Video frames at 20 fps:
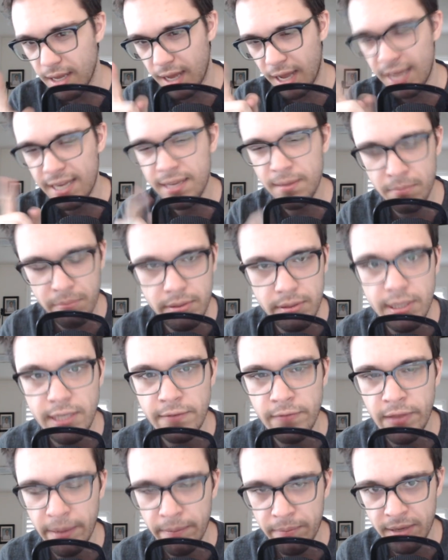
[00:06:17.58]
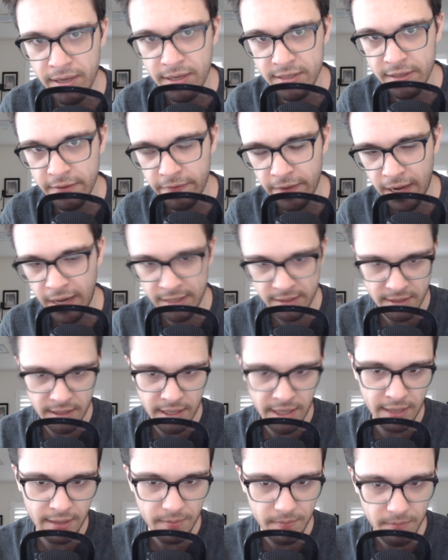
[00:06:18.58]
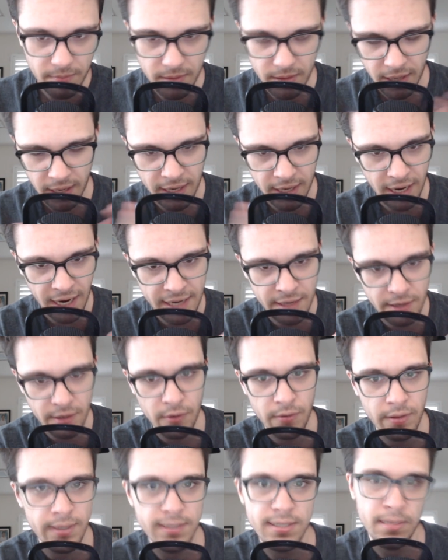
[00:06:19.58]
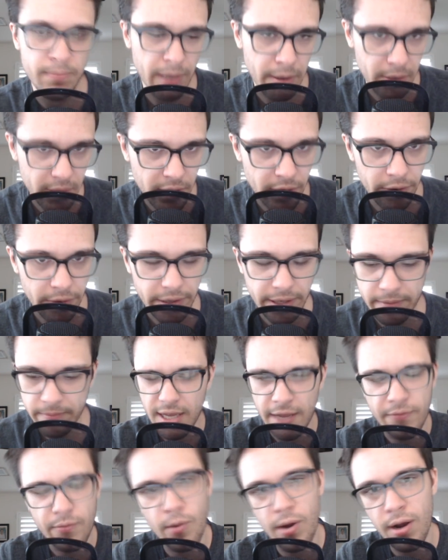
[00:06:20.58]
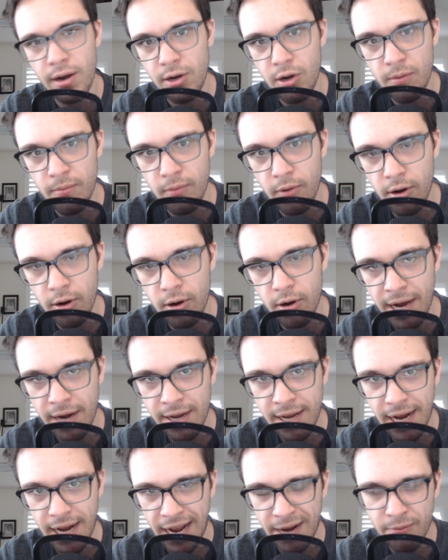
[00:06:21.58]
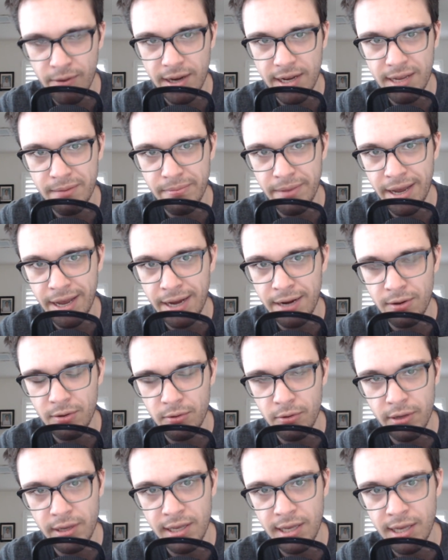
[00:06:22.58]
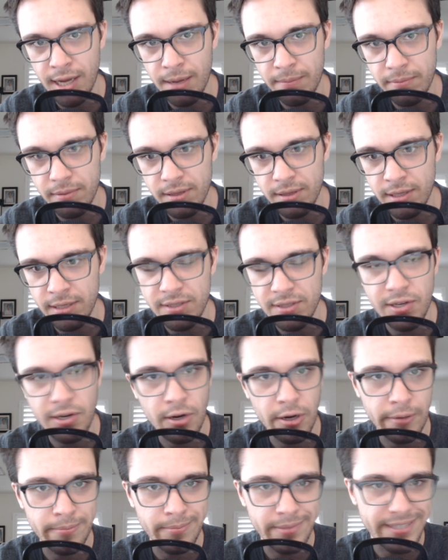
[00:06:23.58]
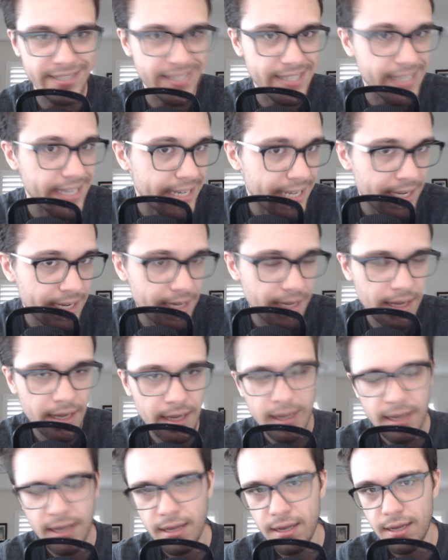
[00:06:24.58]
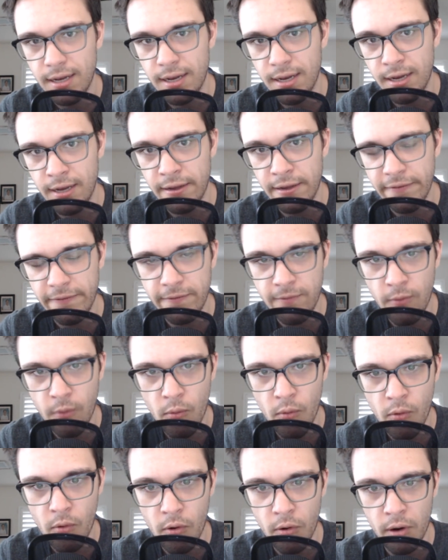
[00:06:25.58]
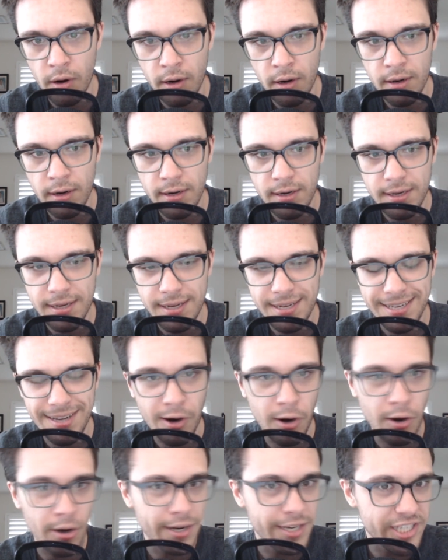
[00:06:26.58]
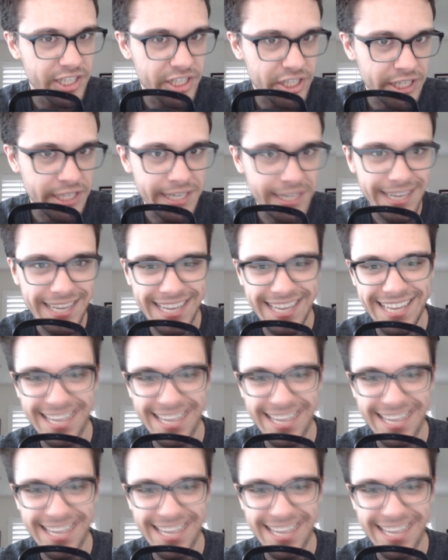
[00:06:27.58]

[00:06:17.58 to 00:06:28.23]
I can believe that because of the fact that like I, I know this about coding. If you want to know more about it, I recommend looking up the term seeding uh, for RNG.